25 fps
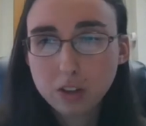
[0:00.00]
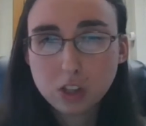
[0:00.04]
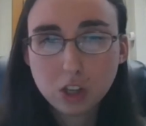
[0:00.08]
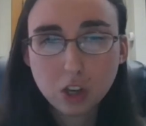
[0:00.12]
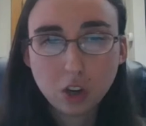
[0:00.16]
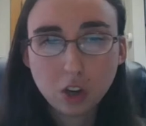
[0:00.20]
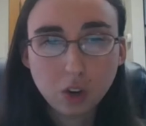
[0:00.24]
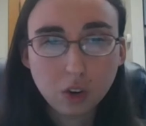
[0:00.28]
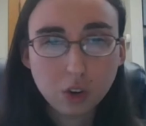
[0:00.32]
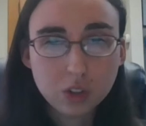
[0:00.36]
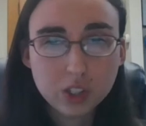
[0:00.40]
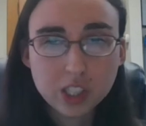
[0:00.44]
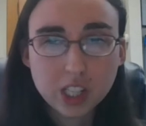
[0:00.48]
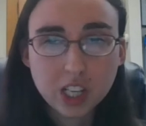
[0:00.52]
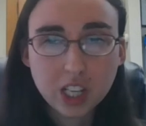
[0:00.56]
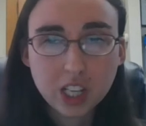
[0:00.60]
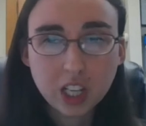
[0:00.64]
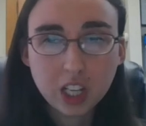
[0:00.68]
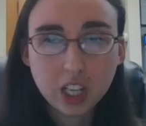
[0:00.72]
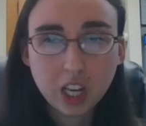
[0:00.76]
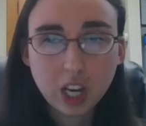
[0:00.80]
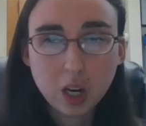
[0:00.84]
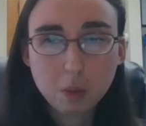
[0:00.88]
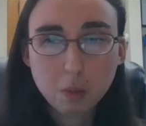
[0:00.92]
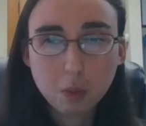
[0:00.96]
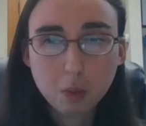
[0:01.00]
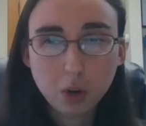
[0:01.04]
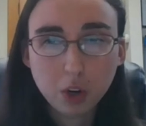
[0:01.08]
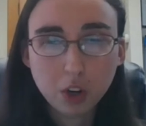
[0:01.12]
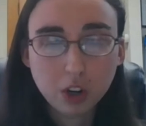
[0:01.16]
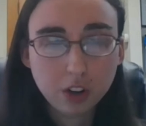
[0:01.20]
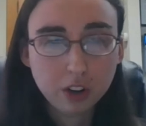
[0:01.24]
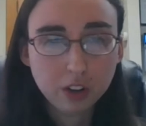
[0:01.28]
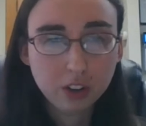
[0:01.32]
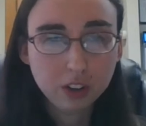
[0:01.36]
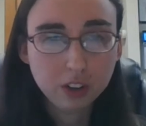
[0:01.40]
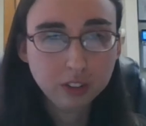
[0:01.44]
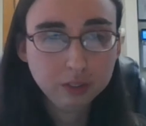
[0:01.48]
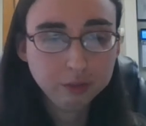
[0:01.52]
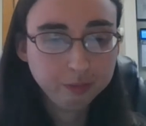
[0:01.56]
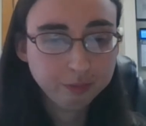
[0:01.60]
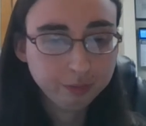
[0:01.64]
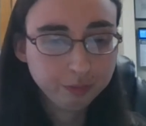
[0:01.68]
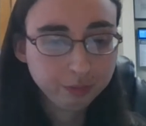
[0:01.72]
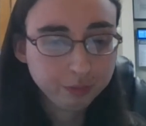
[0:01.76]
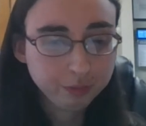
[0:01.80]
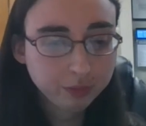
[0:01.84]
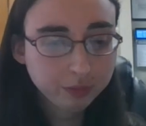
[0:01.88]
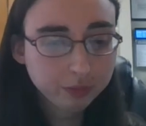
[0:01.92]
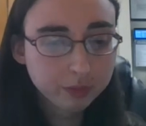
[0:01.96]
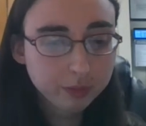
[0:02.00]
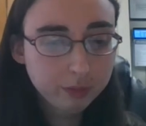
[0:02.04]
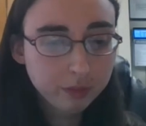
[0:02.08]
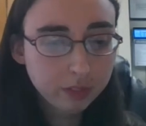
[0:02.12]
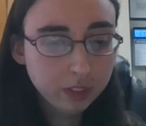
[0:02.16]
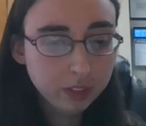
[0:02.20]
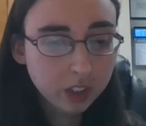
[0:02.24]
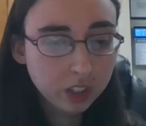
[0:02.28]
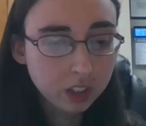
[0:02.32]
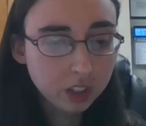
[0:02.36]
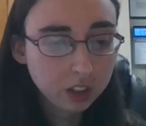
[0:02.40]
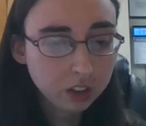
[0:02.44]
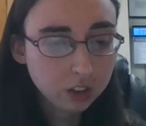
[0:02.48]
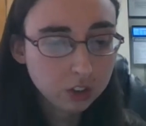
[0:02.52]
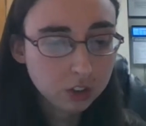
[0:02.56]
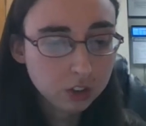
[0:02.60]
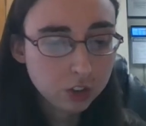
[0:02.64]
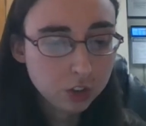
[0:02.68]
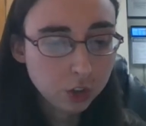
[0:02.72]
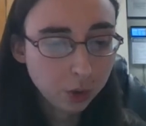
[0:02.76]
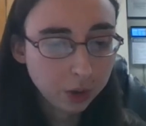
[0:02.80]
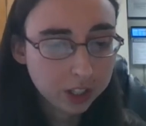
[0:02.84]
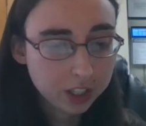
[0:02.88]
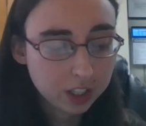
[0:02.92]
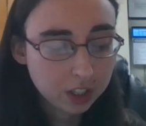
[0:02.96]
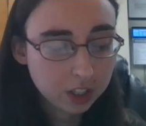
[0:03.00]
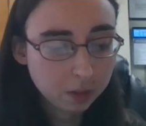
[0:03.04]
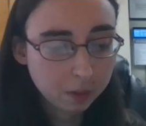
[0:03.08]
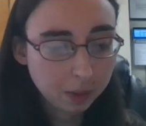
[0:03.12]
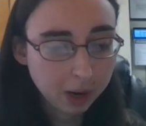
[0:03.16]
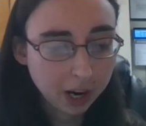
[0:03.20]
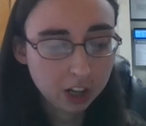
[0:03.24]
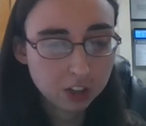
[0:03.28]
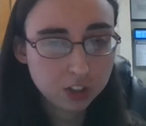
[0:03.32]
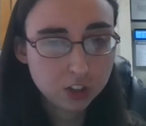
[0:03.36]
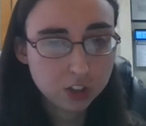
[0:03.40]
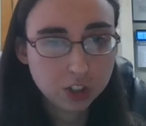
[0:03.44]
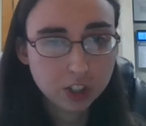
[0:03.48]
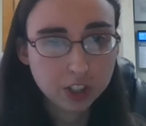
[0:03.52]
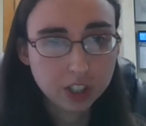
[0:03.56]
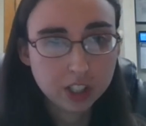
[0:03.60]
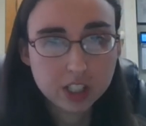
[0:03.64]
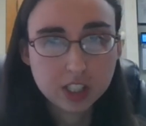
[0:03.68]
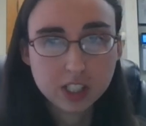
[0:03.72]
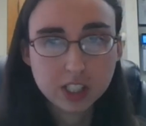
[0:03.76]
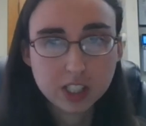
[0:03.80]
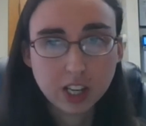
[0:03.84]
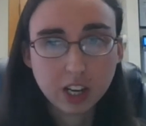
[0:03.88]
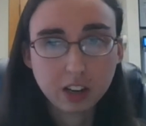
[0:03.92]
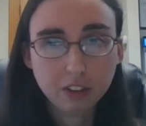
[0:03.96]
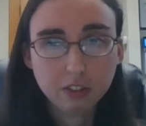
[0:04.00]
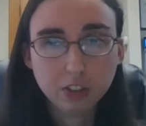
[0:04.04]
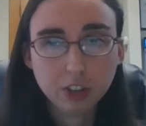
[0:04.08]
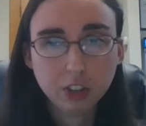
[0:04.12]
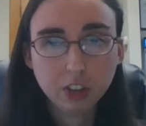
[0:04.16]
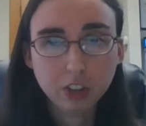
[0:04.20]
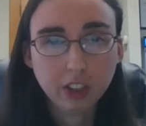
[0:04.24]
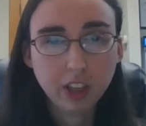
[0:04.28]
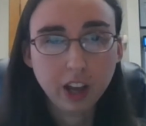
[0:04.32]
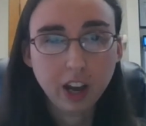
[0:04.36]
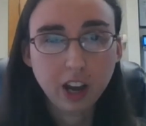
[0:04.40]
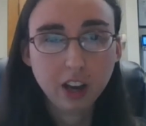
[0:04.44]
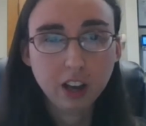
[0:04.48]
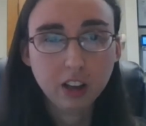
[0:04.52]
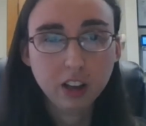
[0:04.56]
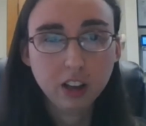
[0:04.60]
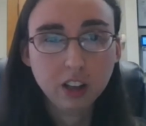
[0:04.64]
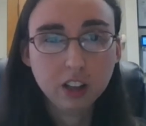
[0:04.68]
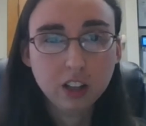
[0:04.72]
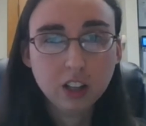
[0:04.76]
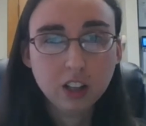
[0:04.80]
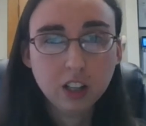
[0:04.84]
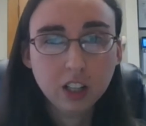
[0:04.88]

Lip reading: So St. Gabriel joined the Passionists after that.